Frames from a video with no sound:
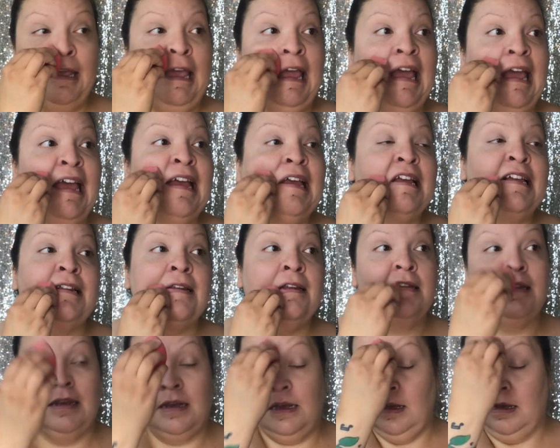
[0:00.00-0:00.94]

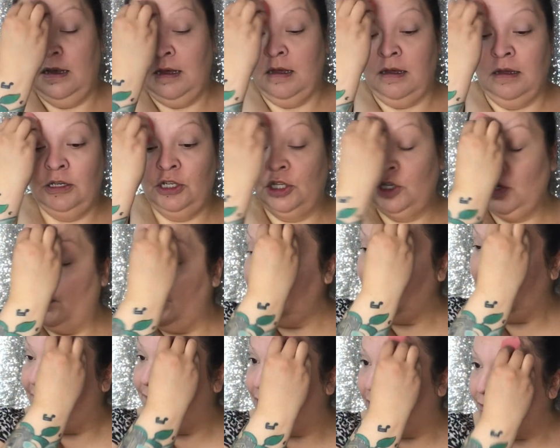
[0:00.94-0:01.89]
and showing
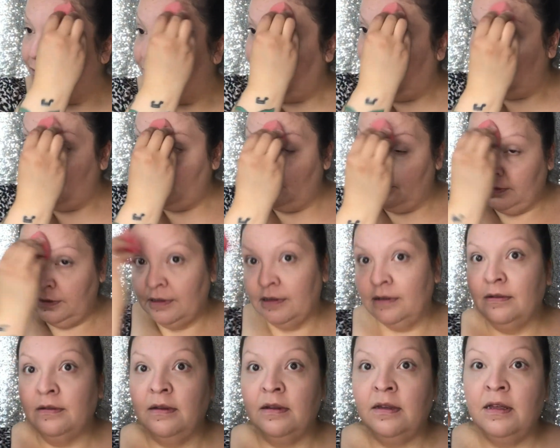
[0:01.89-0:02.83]
off your freckles.